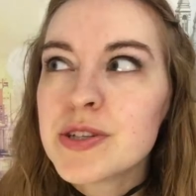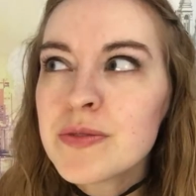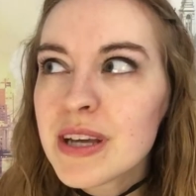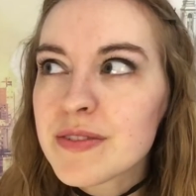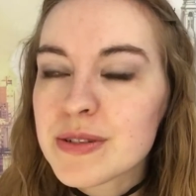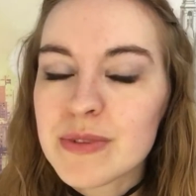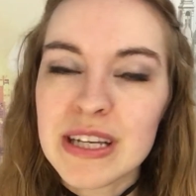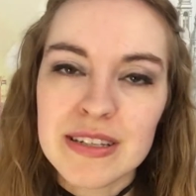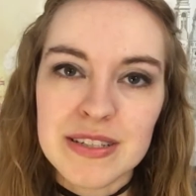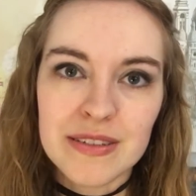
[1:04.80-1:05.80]
don't have to
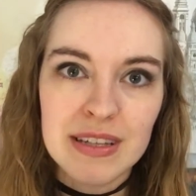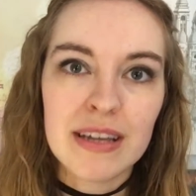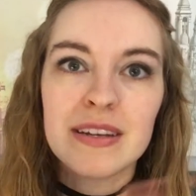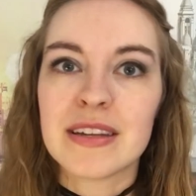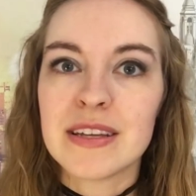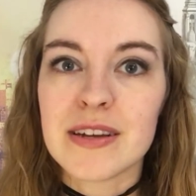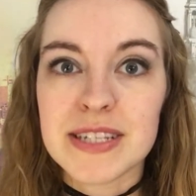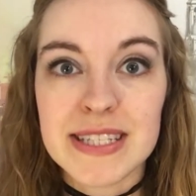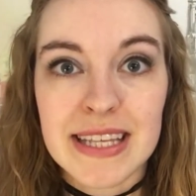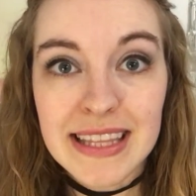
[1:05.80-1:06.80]
wait until the end of the year
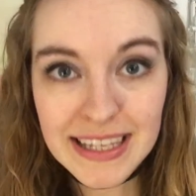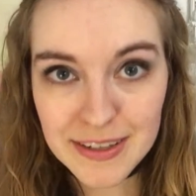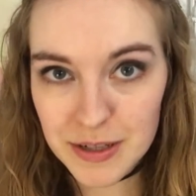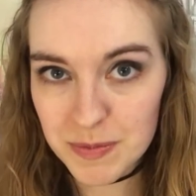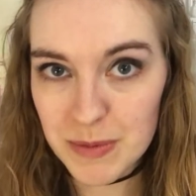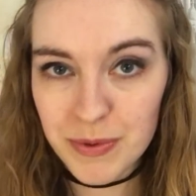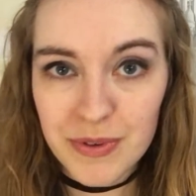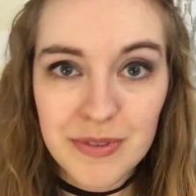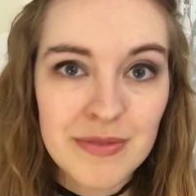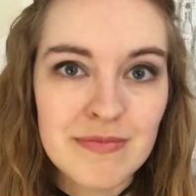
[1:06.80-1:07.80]
to say thank you to
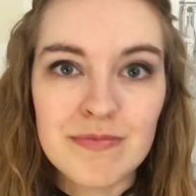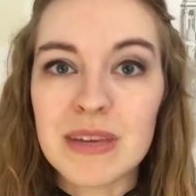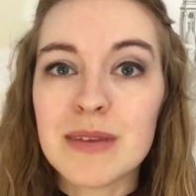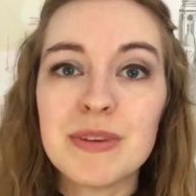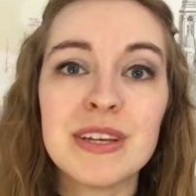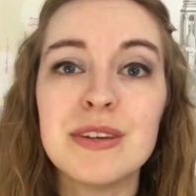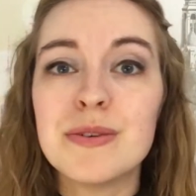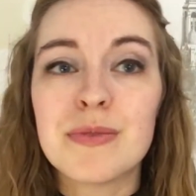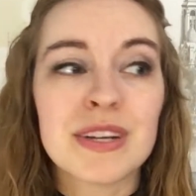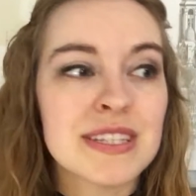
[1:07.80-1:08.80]
people. Maybe
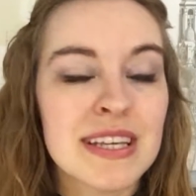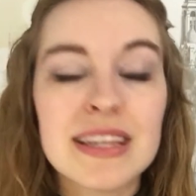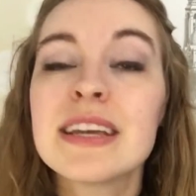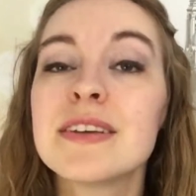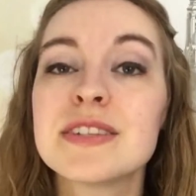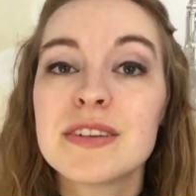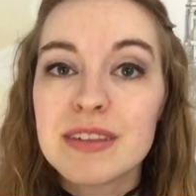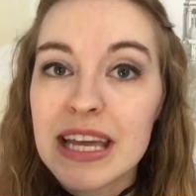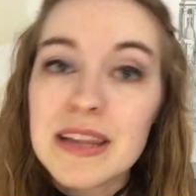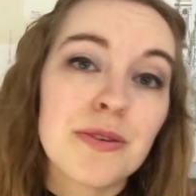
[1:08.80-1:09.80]
you want to say thank you to your
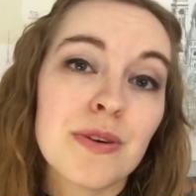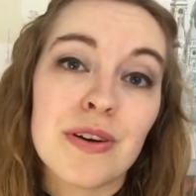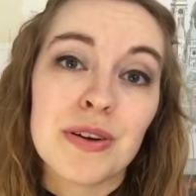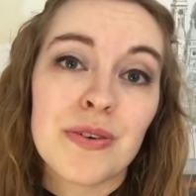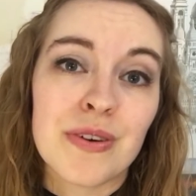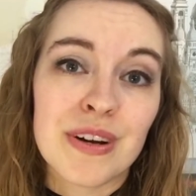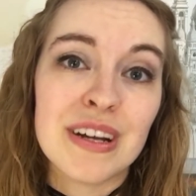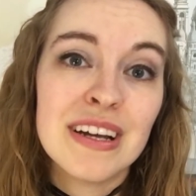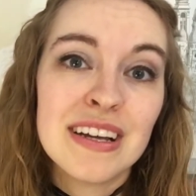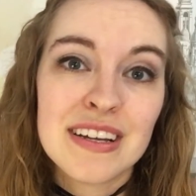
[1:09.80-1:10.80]
landlord or
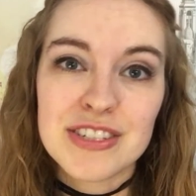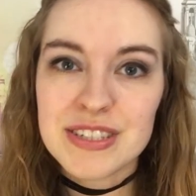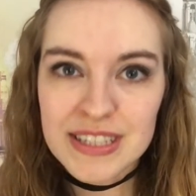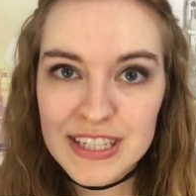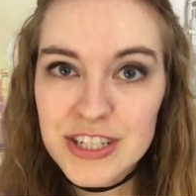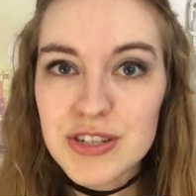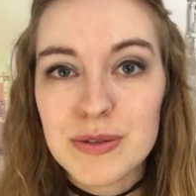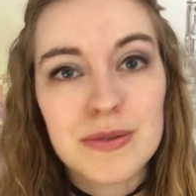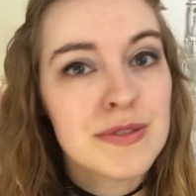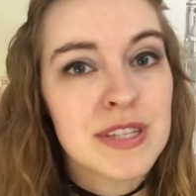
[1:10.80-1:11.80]
just a teacher
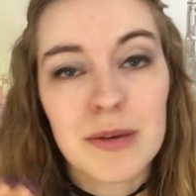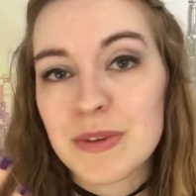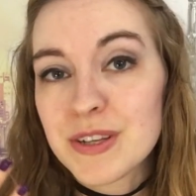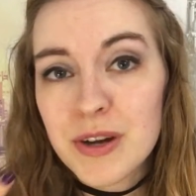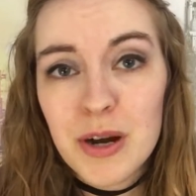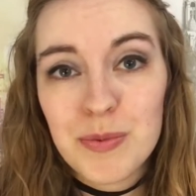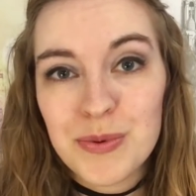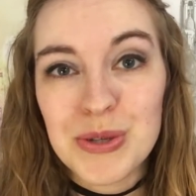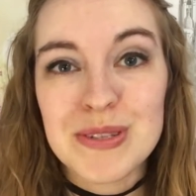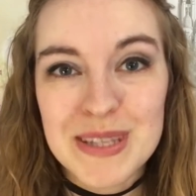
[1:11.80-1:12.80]
who is helping to
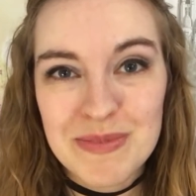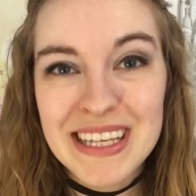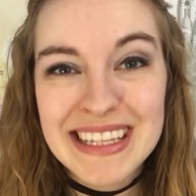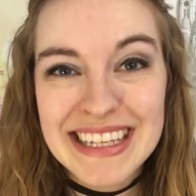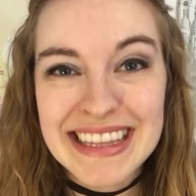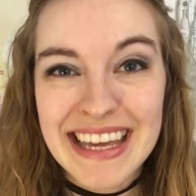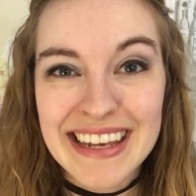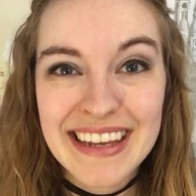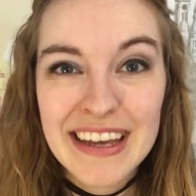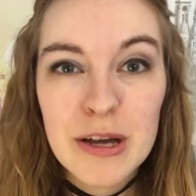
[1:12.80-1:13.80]
carpool you, something like
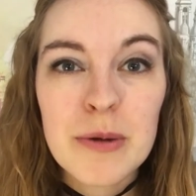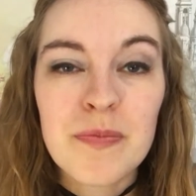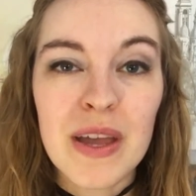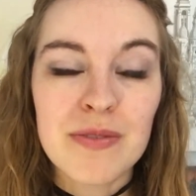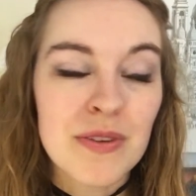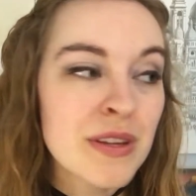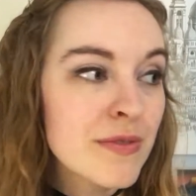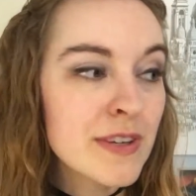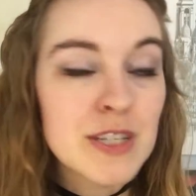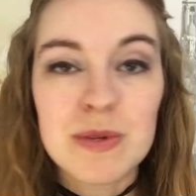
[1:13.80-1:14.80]
that. I found that
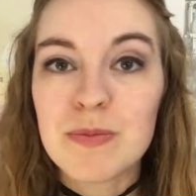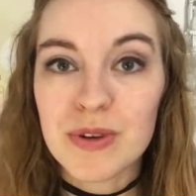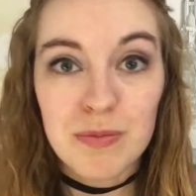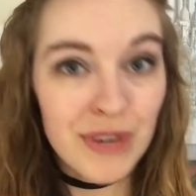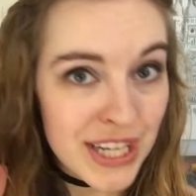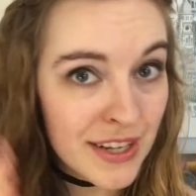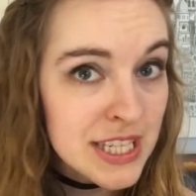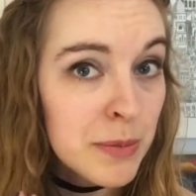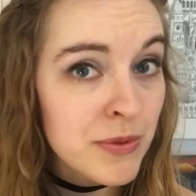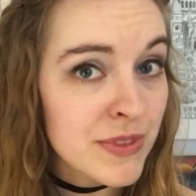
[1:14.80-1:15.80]
French people are pretty on
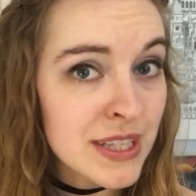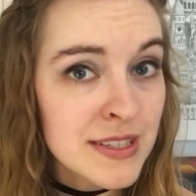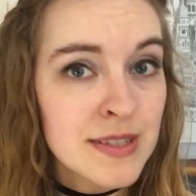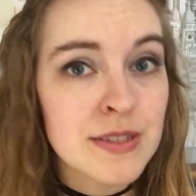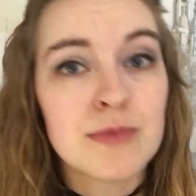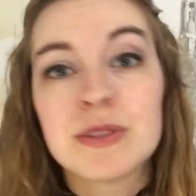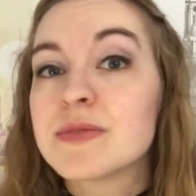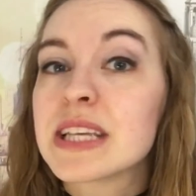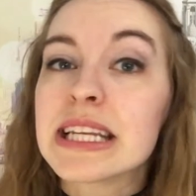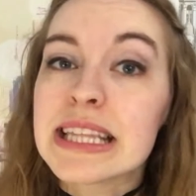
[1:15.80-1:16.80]
top of things in terms of
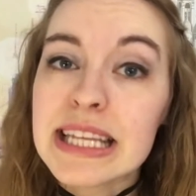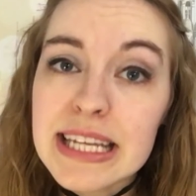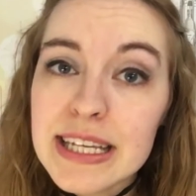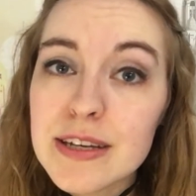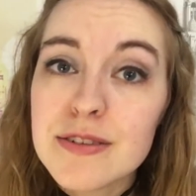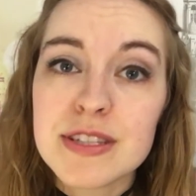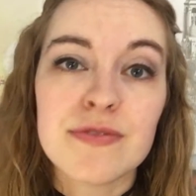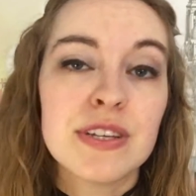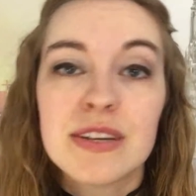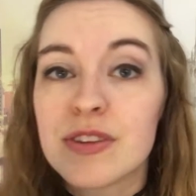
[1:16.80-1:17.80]
sending thank yous
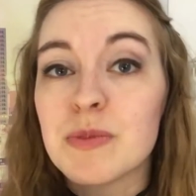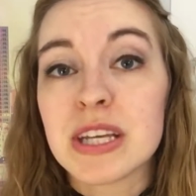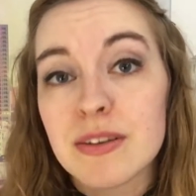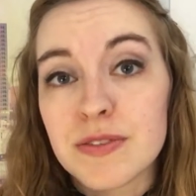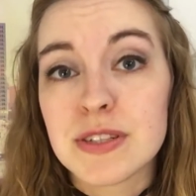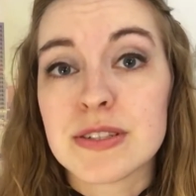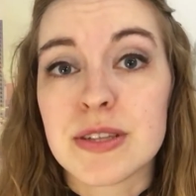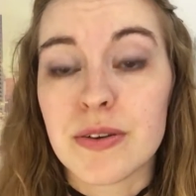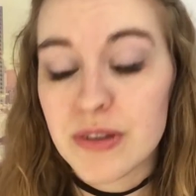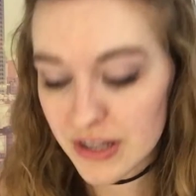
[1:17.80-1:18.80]
if you give them a gift,
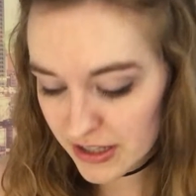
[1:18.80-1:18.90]
so